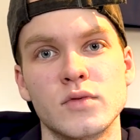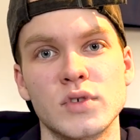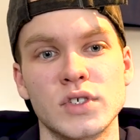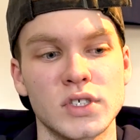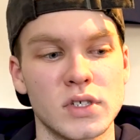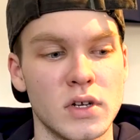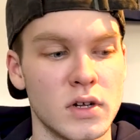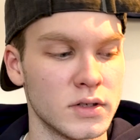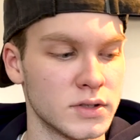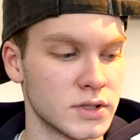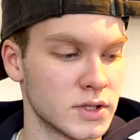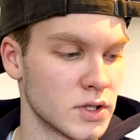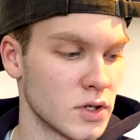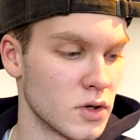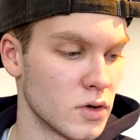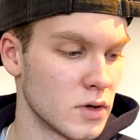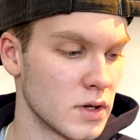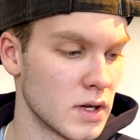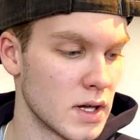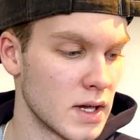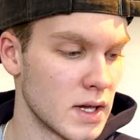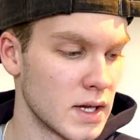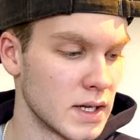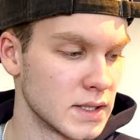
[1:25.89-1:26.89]
which
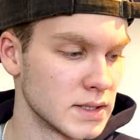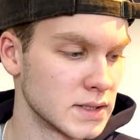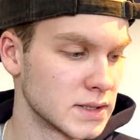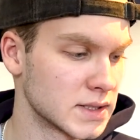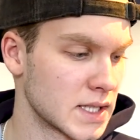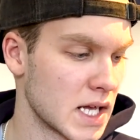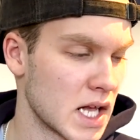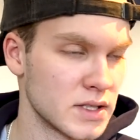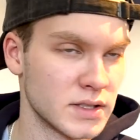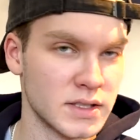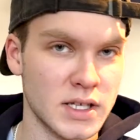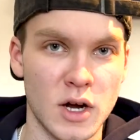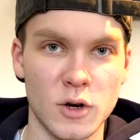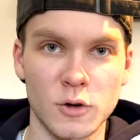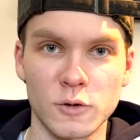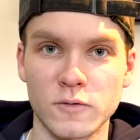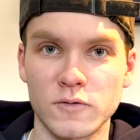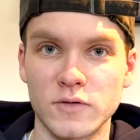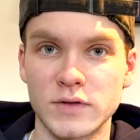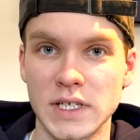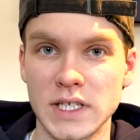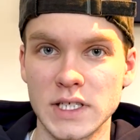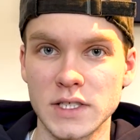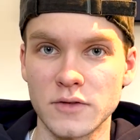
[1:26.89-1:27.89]
also stands out
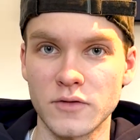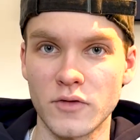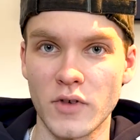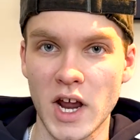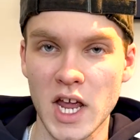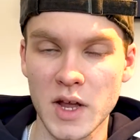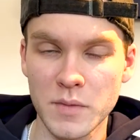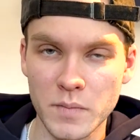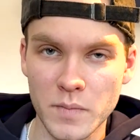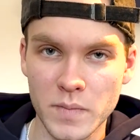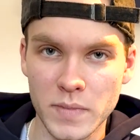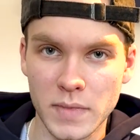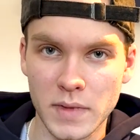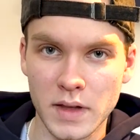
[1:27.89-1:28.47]
for this frame.